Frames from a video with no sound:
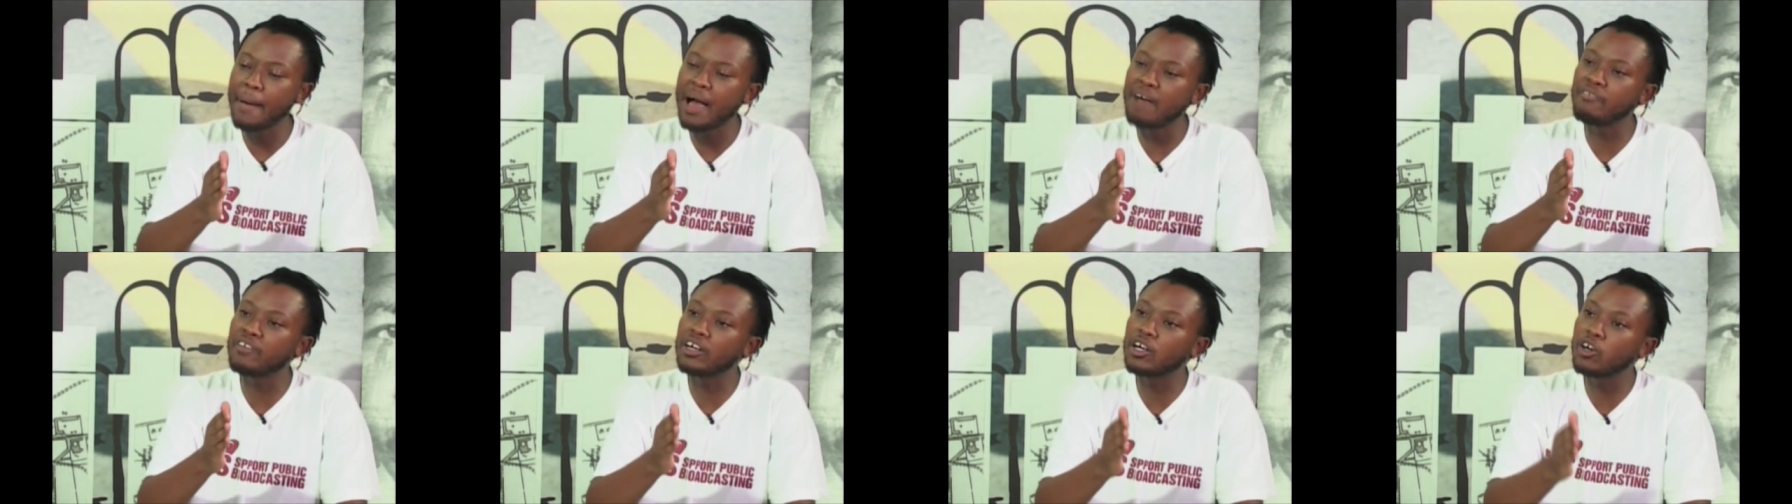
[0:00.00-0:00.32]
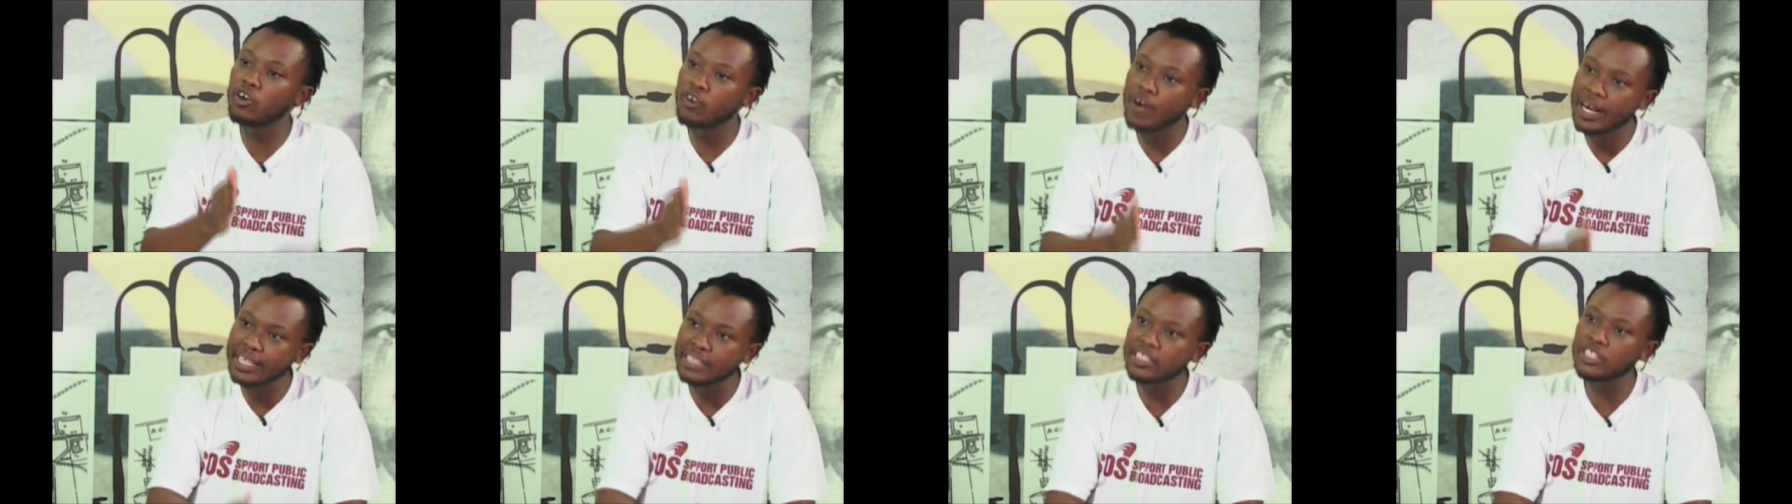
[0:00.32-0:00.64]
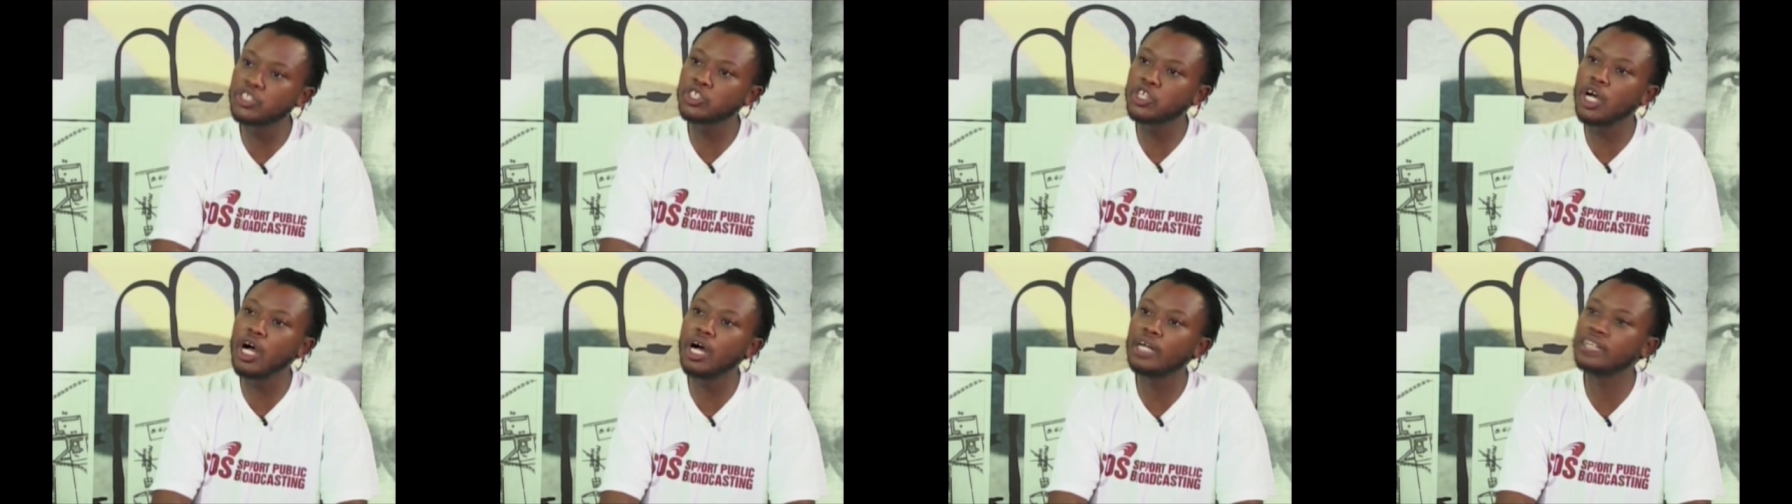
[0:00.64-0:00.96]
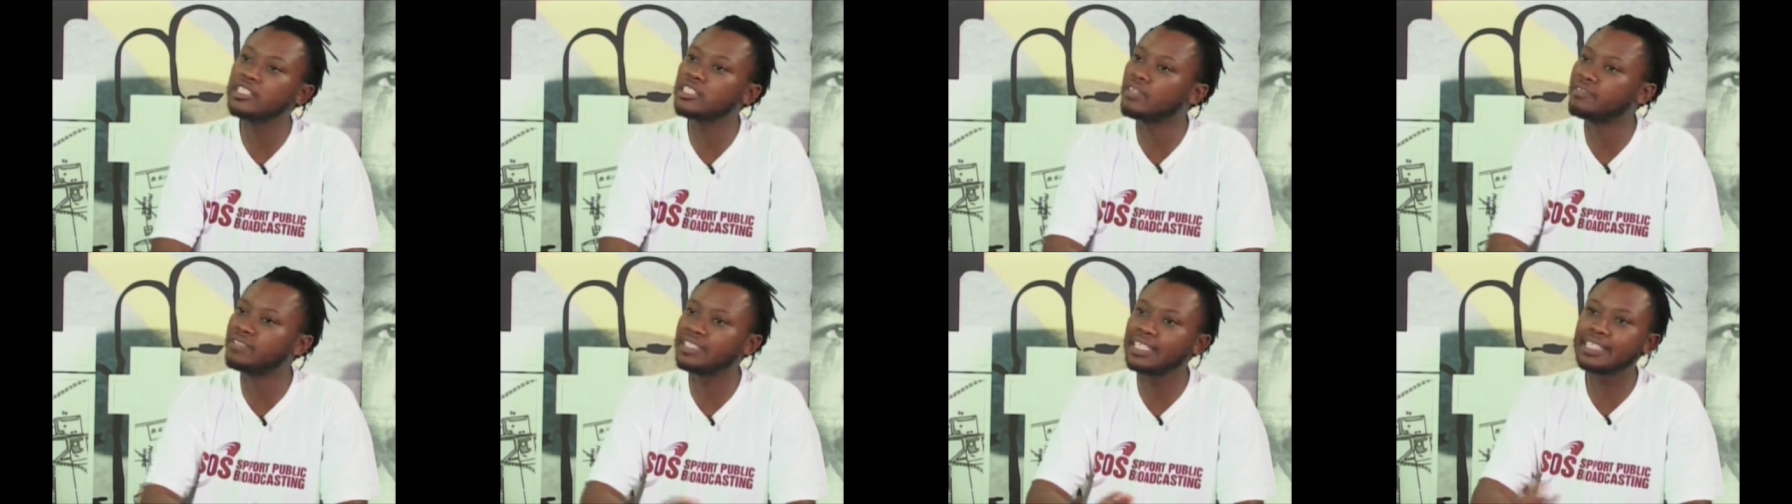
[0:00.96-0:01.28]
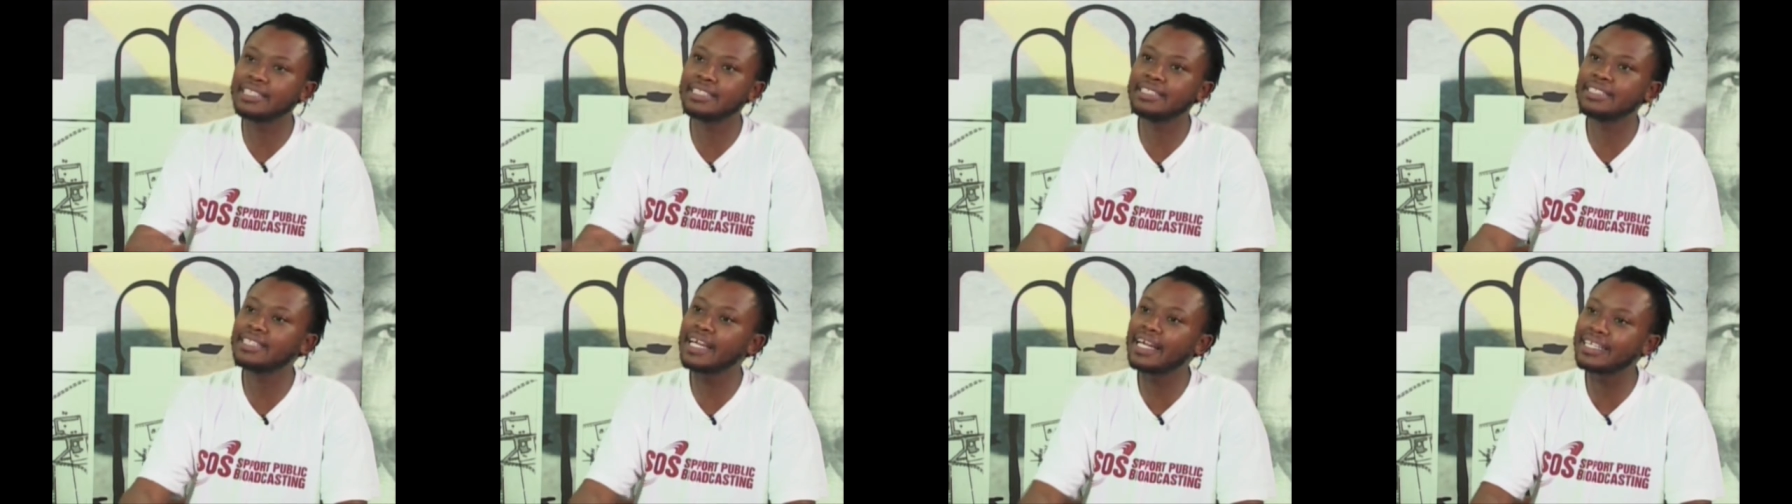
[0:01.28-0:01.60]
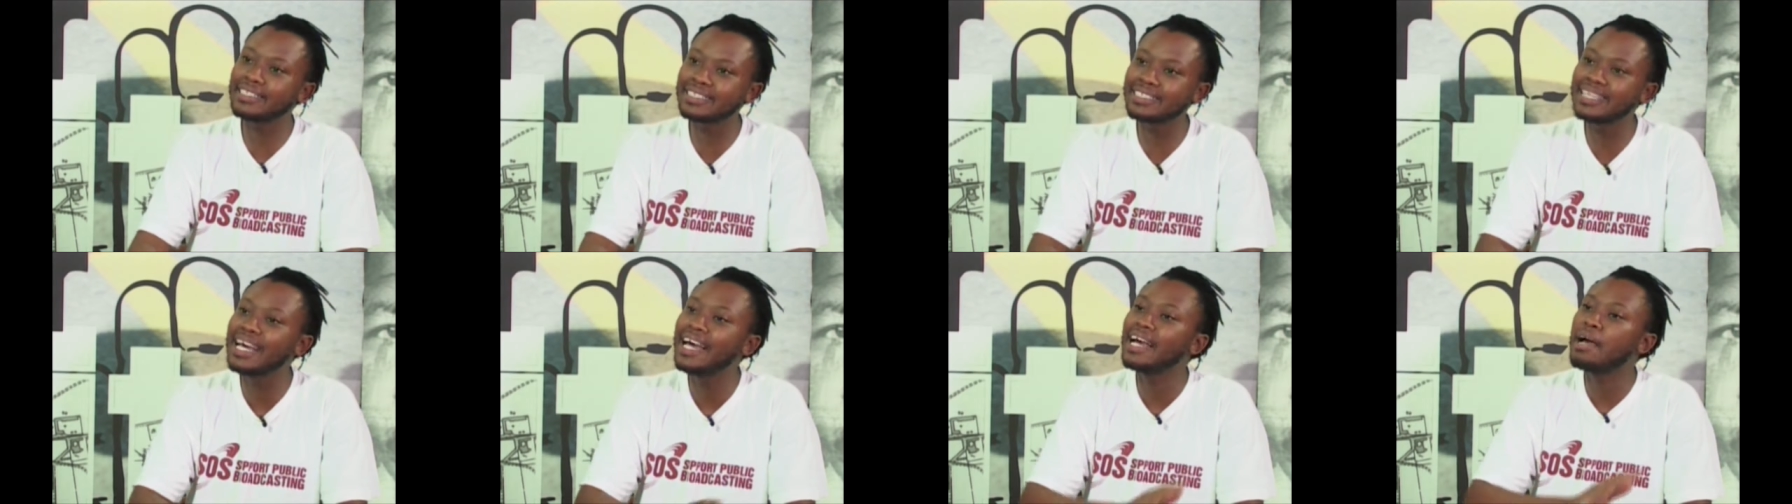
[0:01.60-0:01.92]
a greater chance of
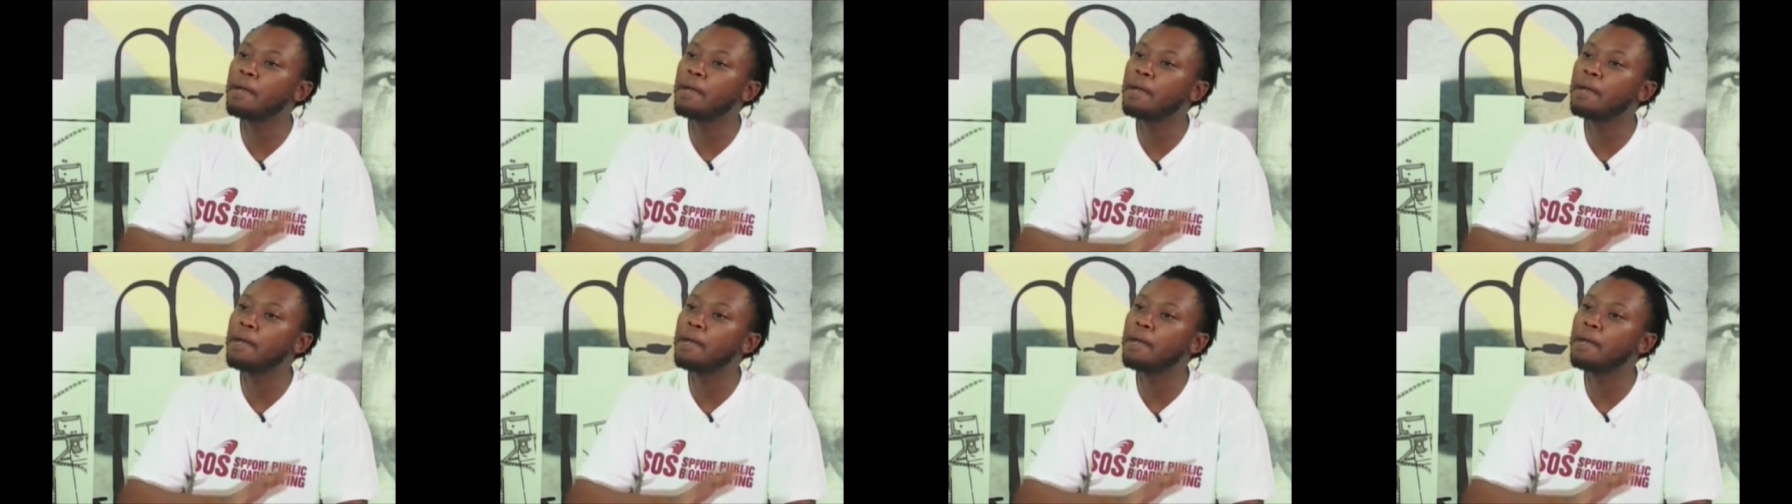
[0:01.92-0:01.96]
success